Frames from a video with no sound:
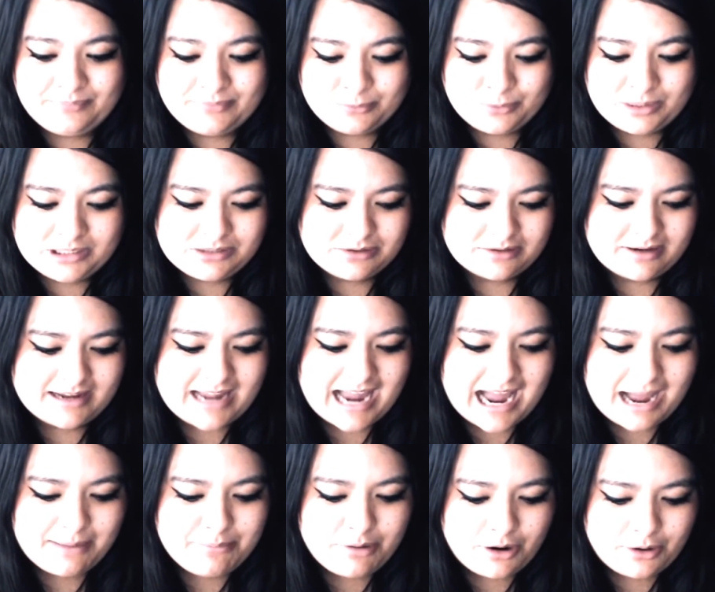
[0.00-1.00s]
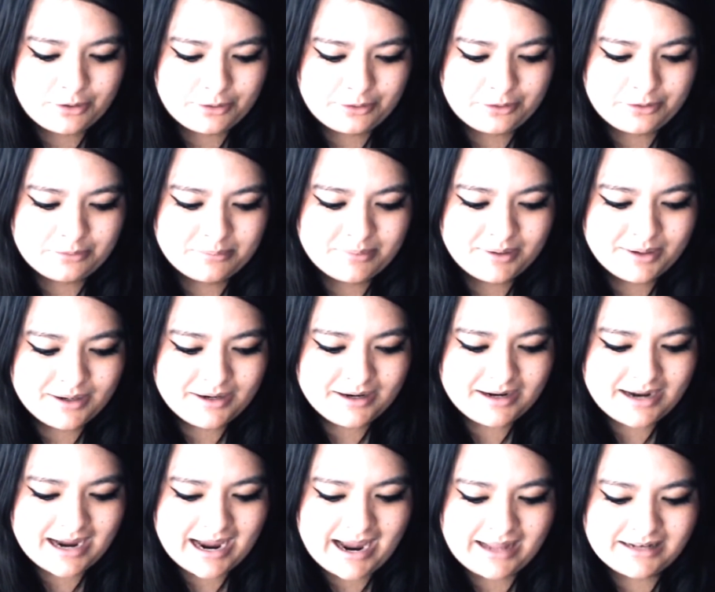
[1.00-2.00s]
We took a cab home,
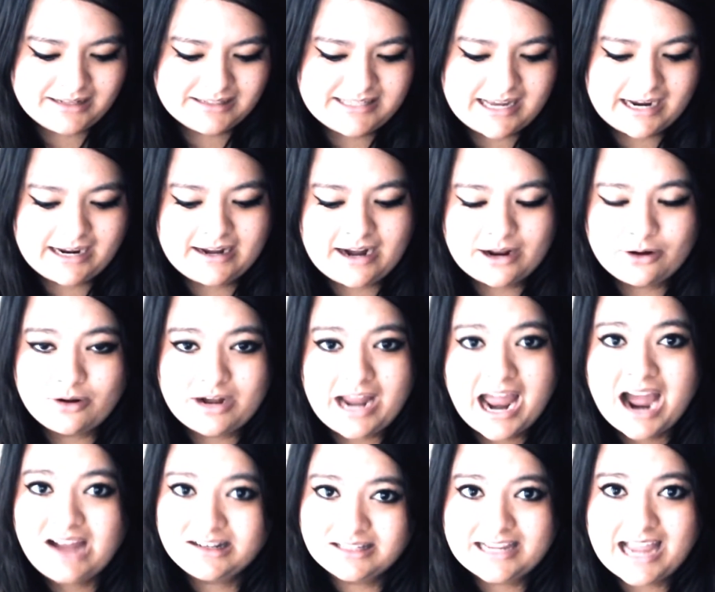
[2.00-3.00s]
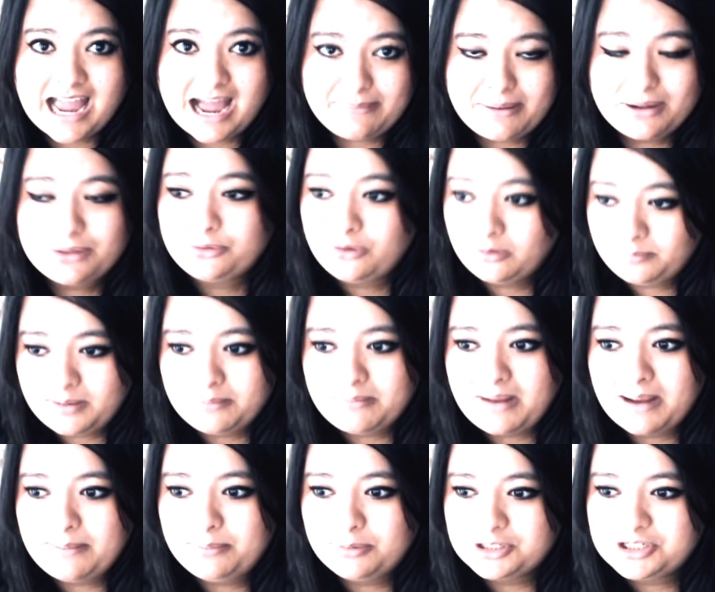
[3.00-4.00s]
and the second I got out of the cab, I threw up in
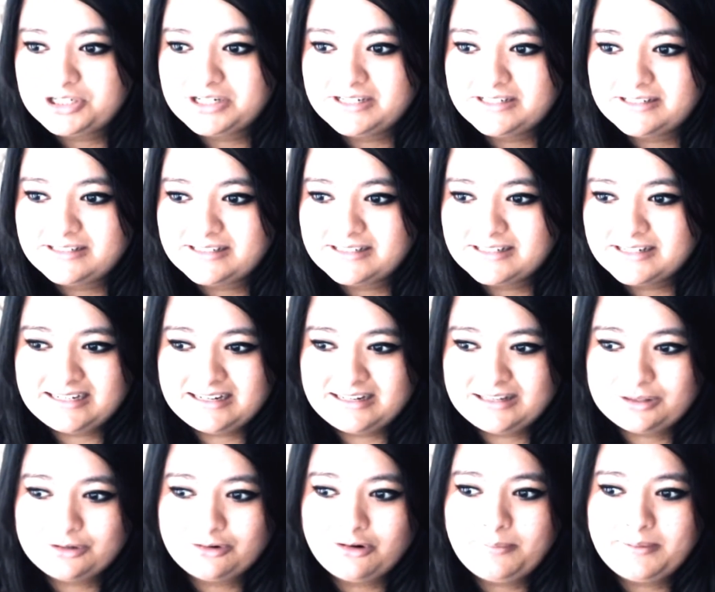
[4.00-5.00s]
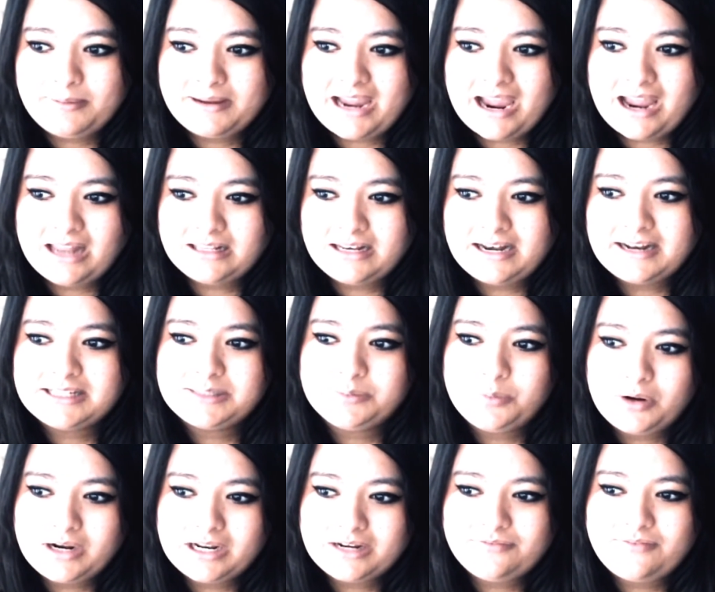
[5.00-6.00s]
my bushes, threw up again the next
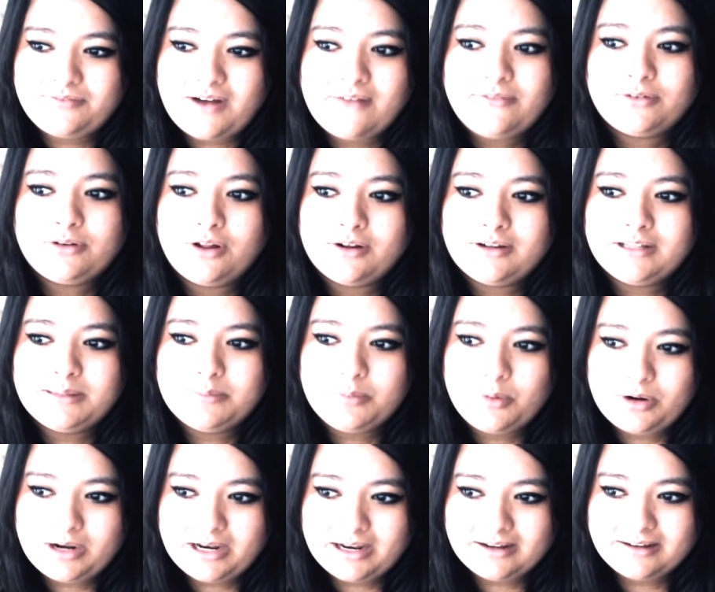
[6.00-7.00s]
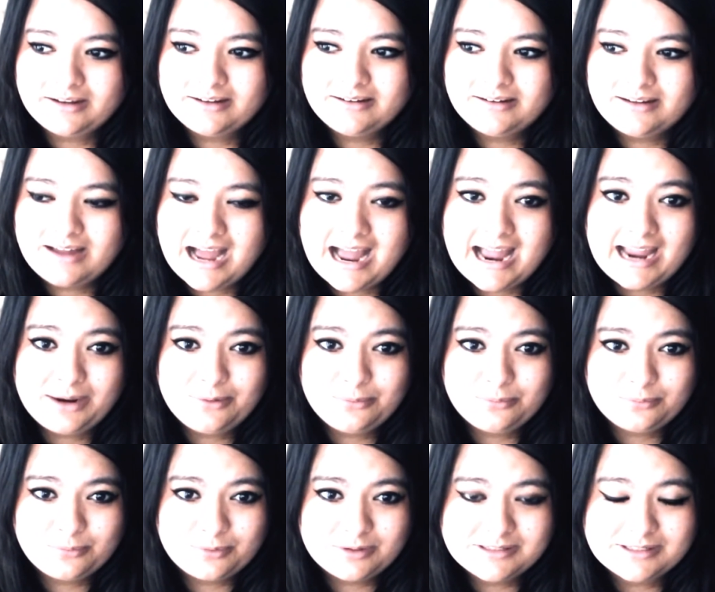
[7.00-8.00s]
morning at 5 o'clock in the morning. I
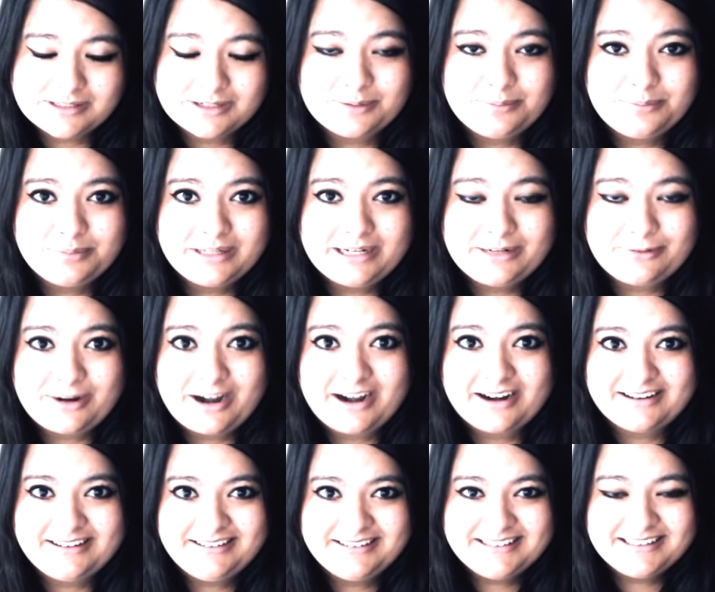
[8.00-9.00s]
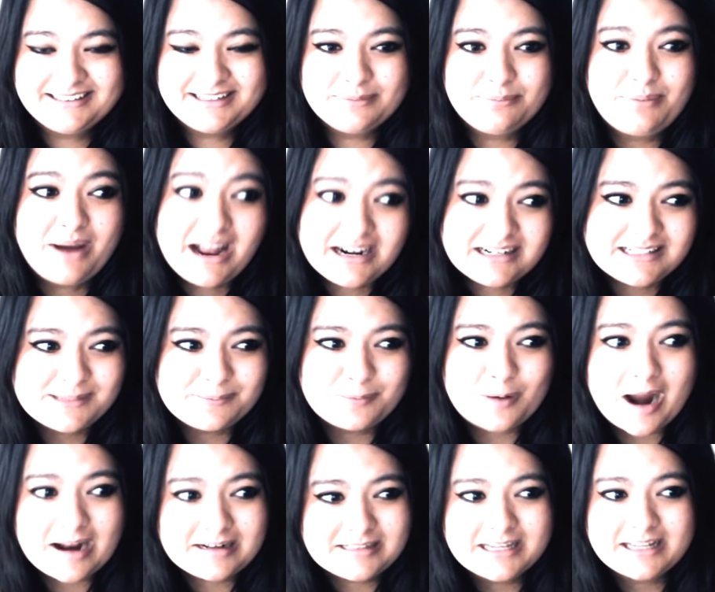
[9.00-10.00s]
was a complete wreck. But
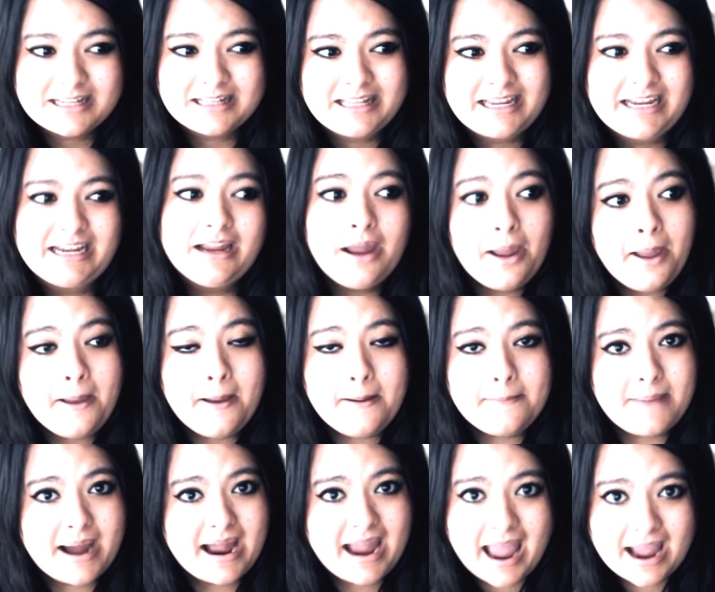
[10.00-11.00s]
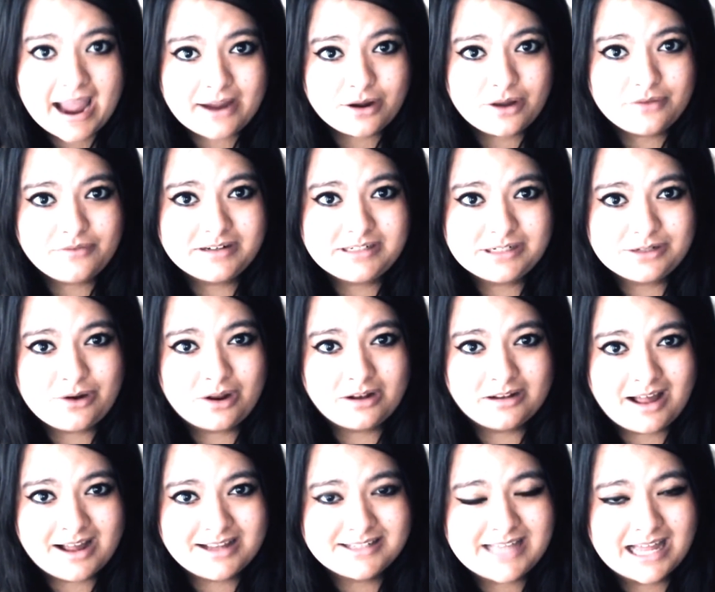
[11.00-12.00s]
surprisingly, my hangover did not
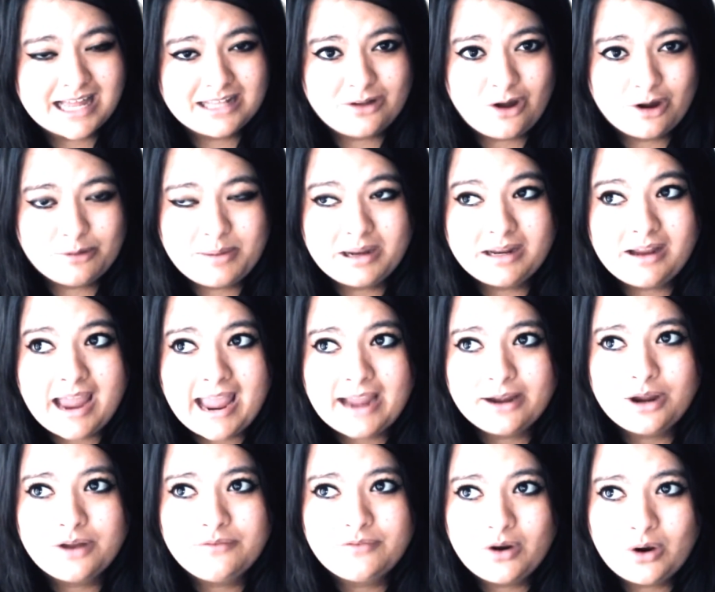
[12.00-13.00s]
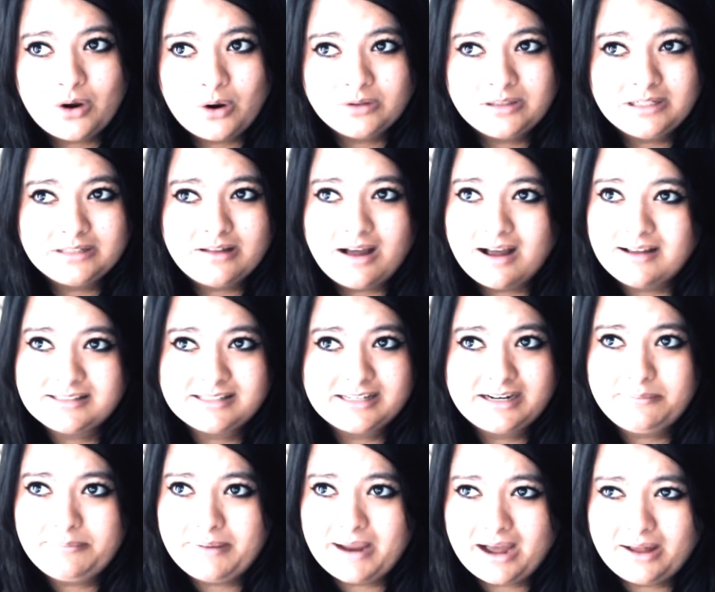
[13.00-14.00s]
last that long. My hangover only lasted
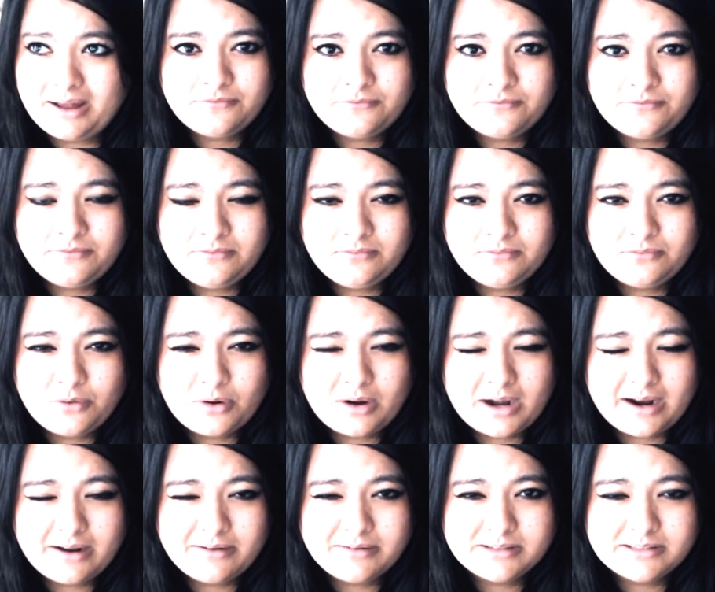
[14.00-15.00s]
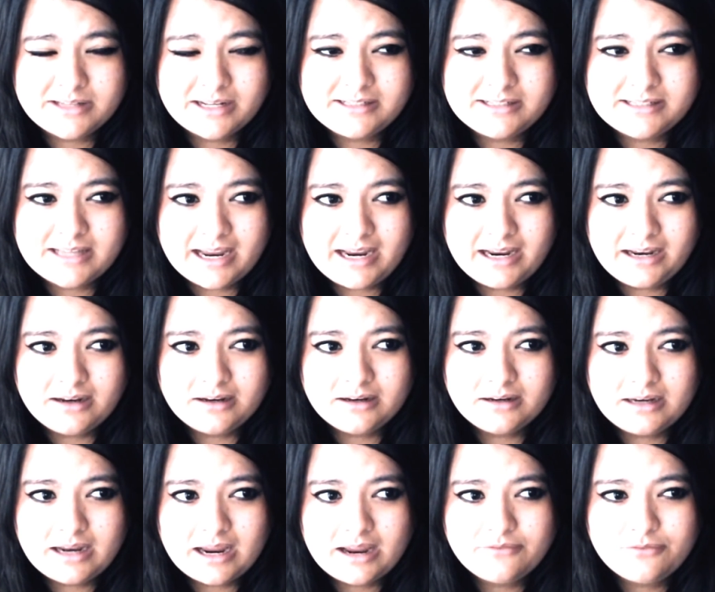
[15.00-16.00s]
about 4 hours, I'd say.
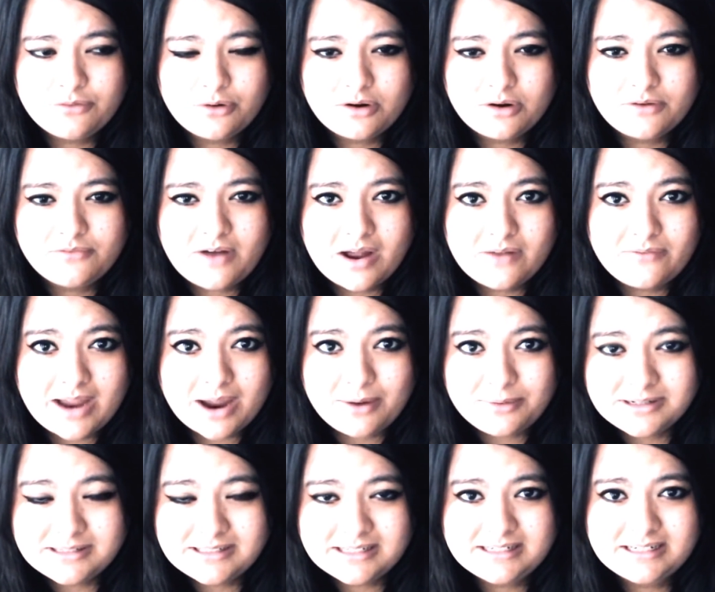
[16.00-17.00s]
Yeah, 4 or 5 hours.